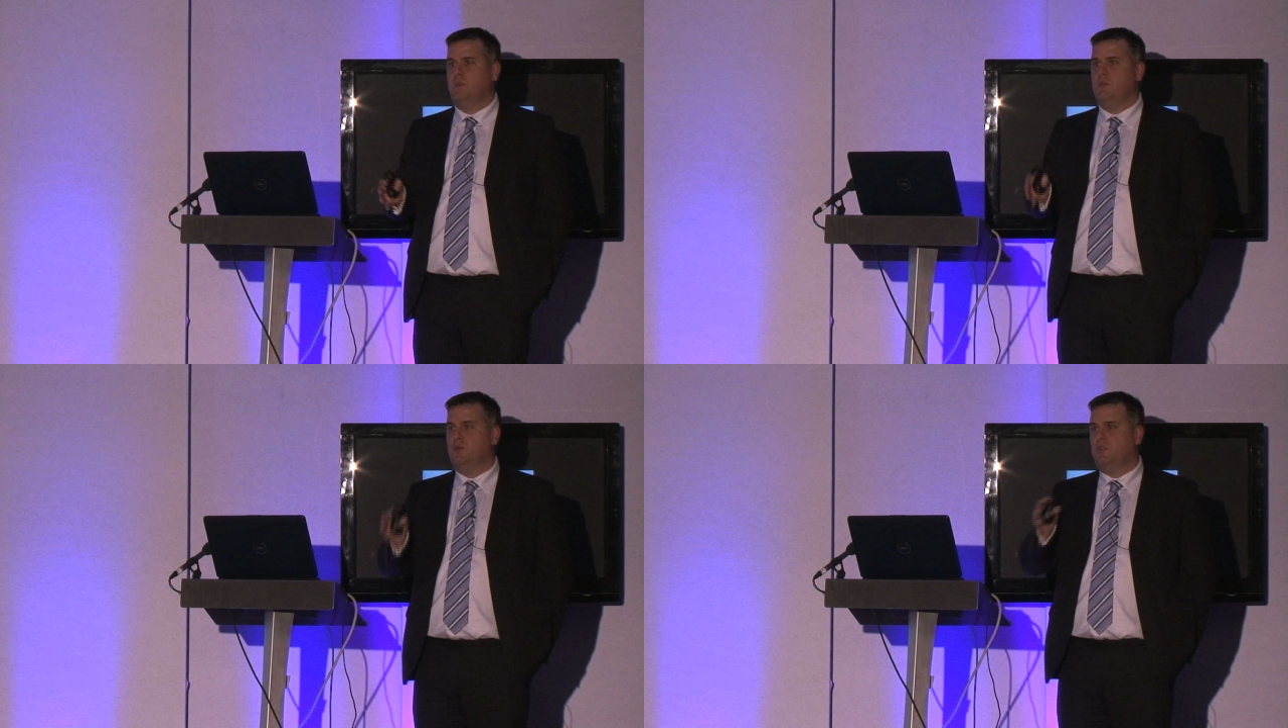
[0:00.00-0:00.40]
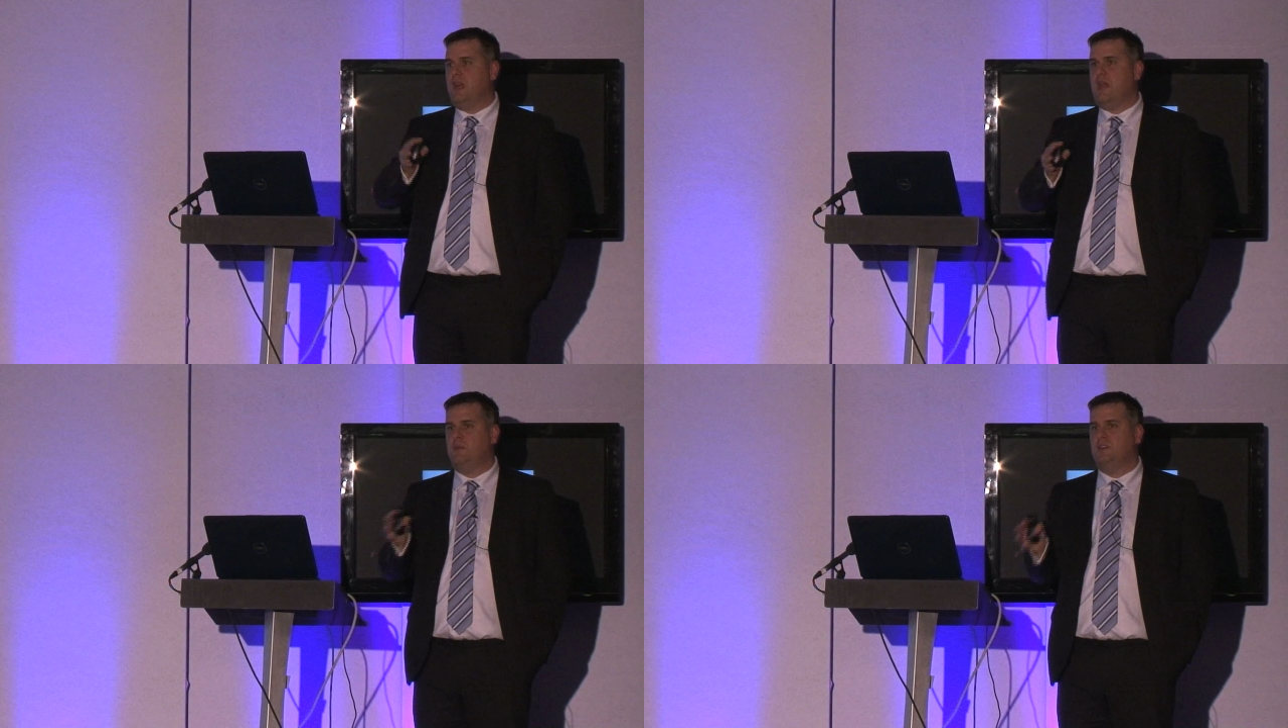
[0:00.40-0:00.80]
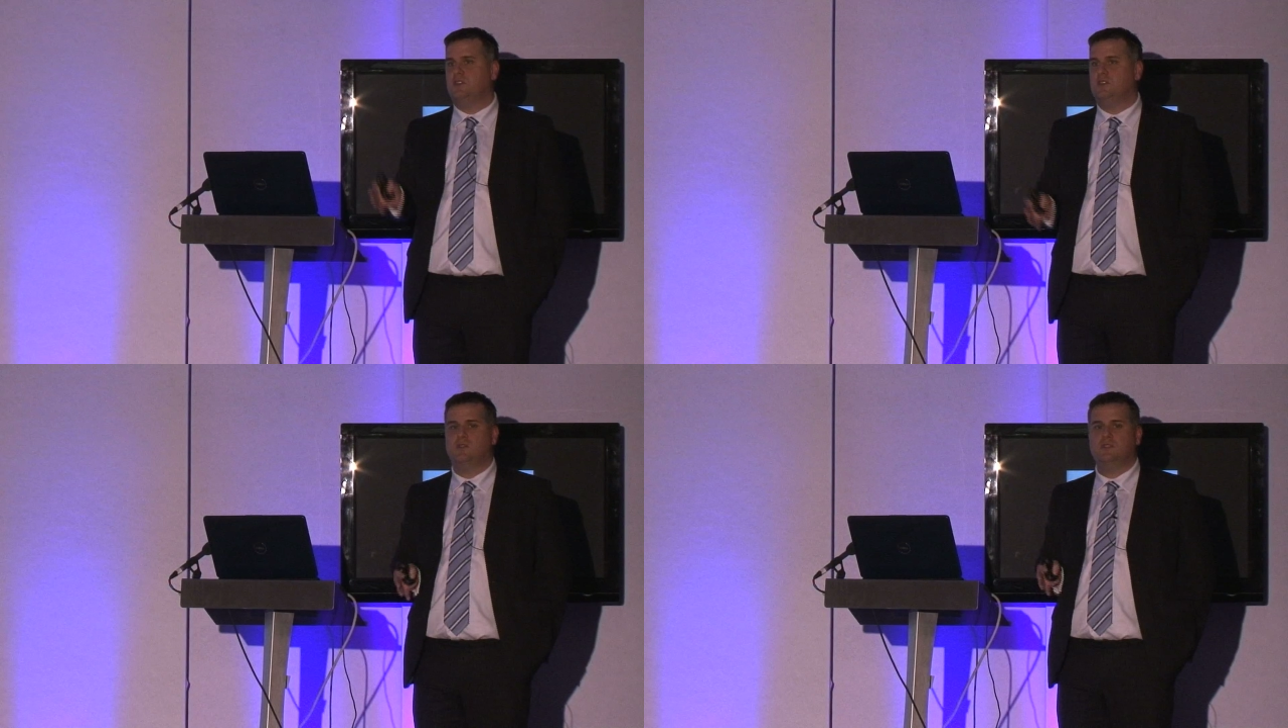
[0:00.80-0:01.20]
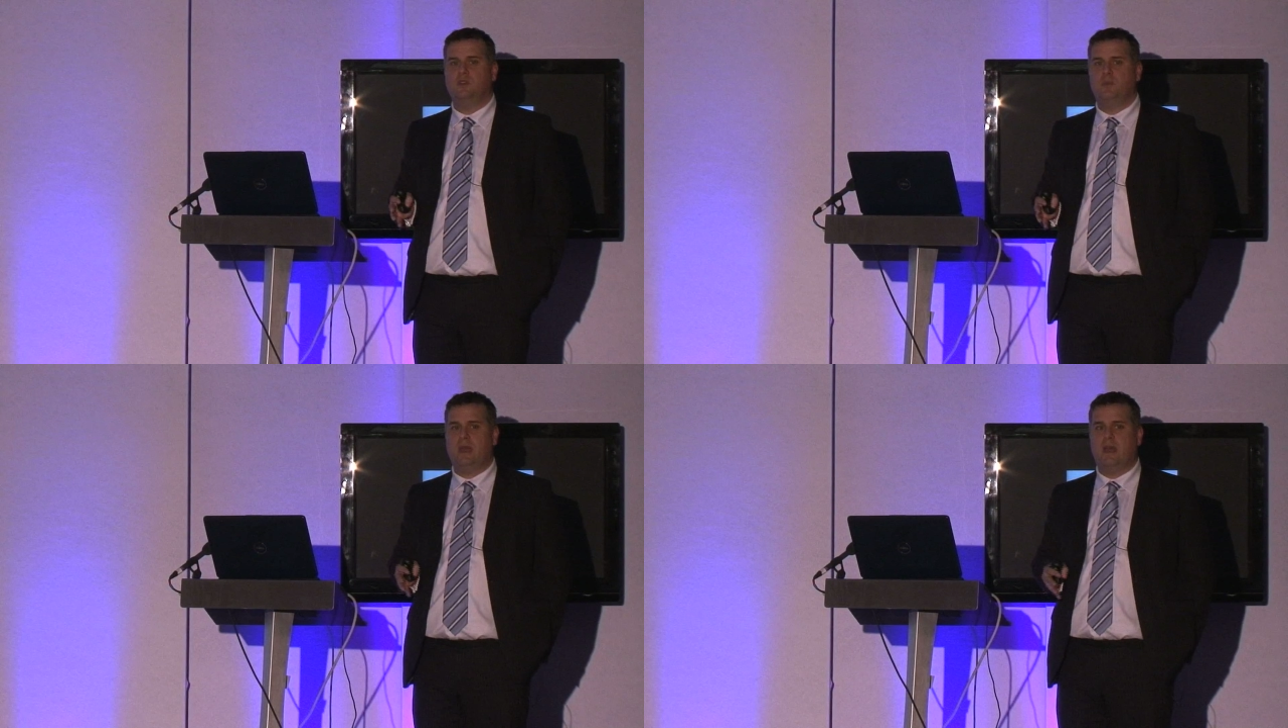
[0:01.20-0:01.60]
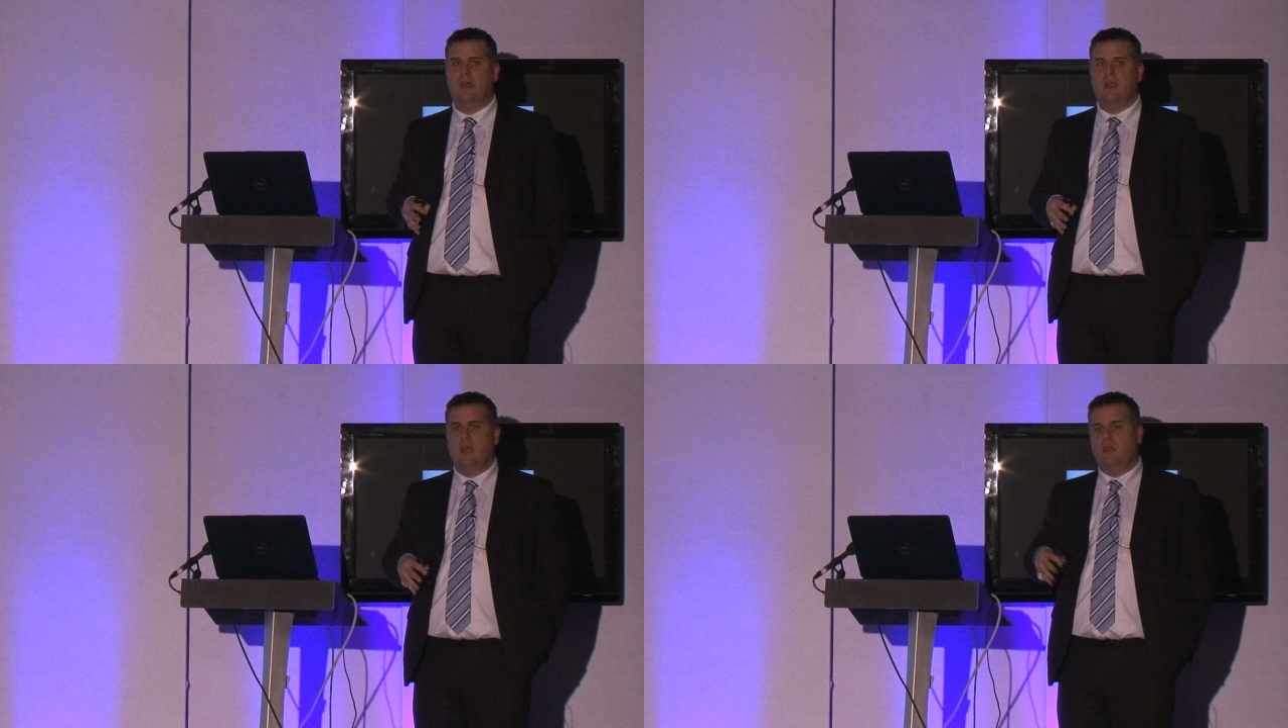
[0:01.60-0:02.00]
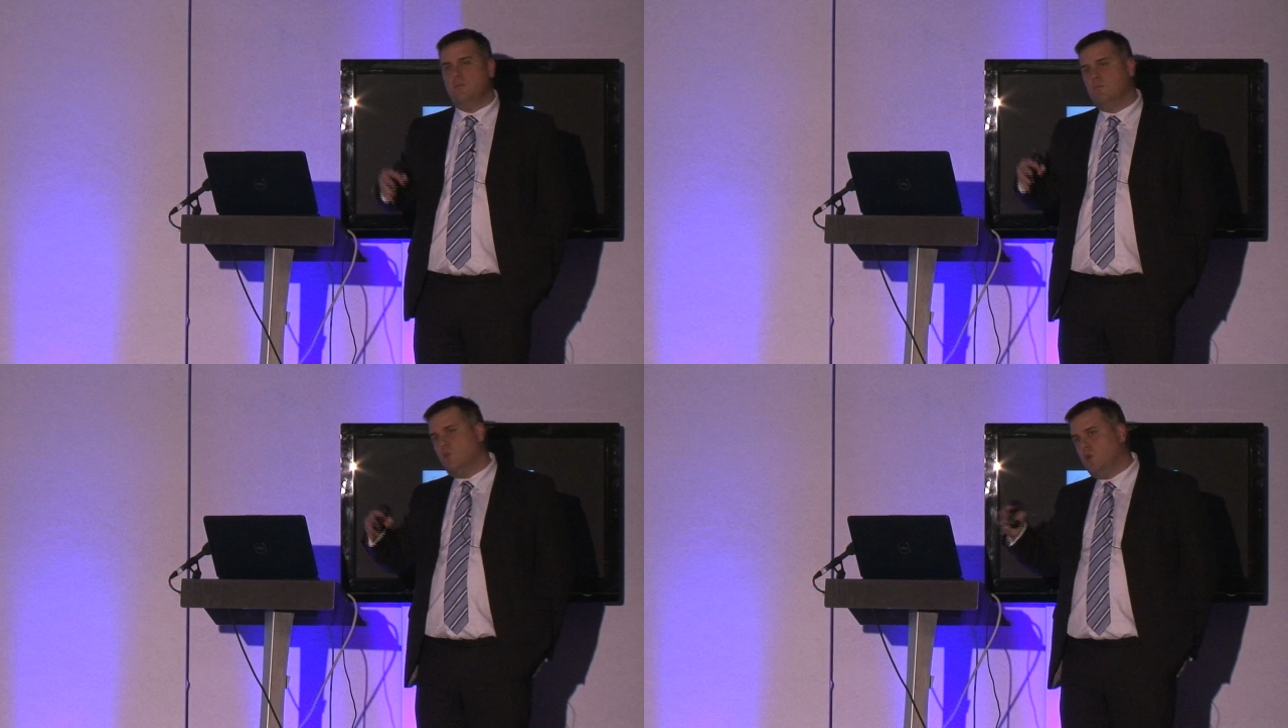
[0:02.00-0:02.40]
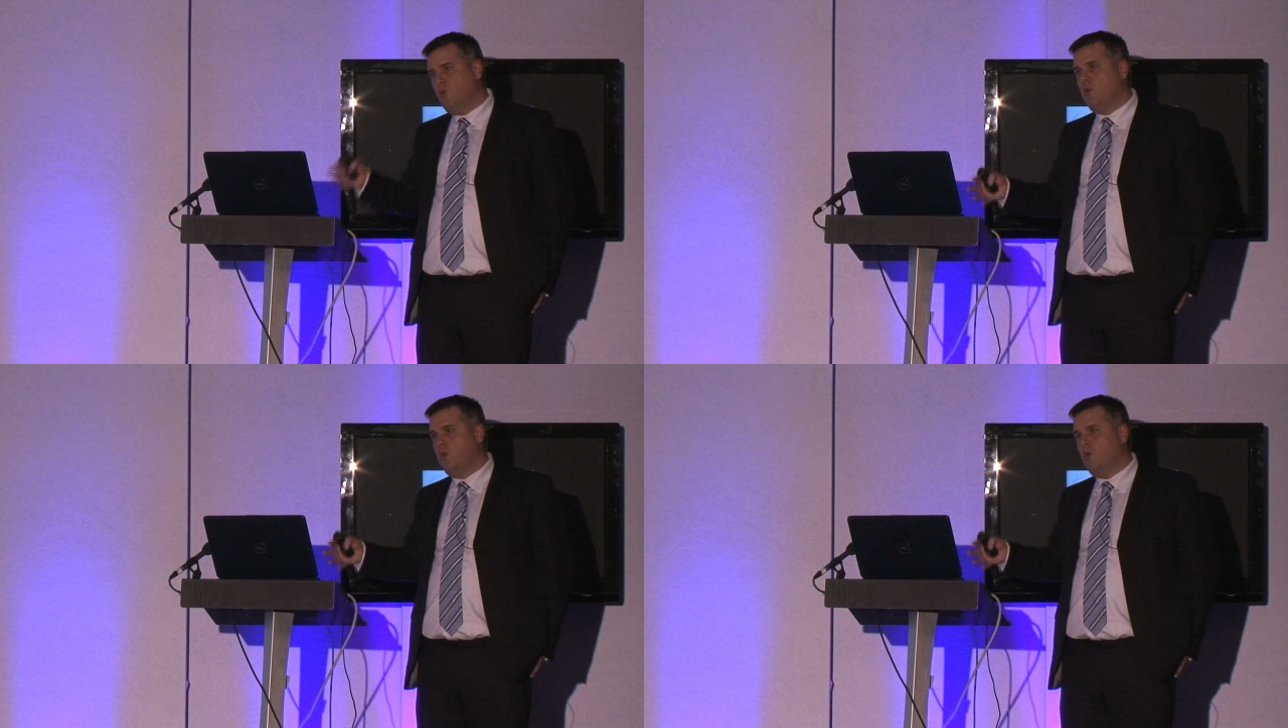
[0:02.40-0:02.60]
We'd be more than happy to talk to you about more